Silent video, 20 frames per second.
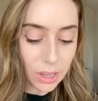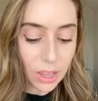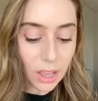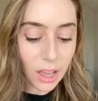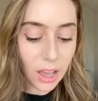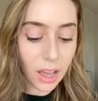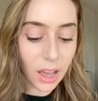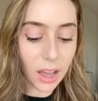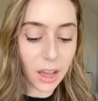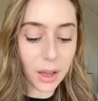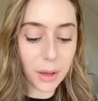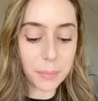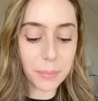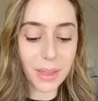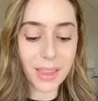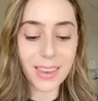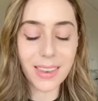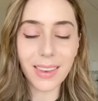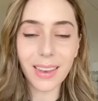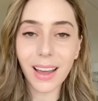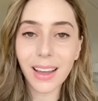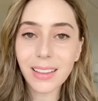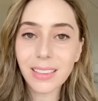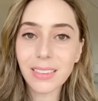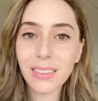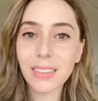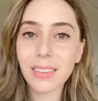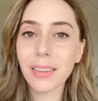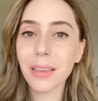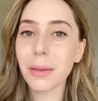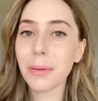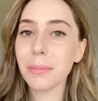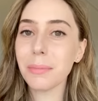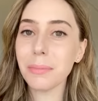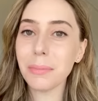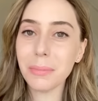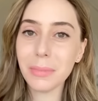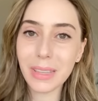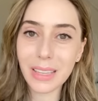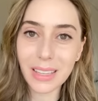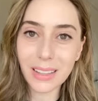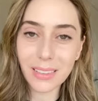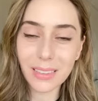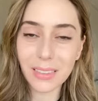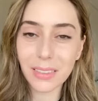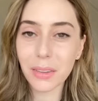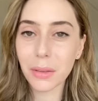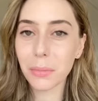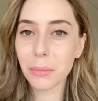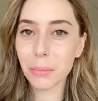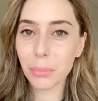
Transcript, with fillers: Um, nuts, meats,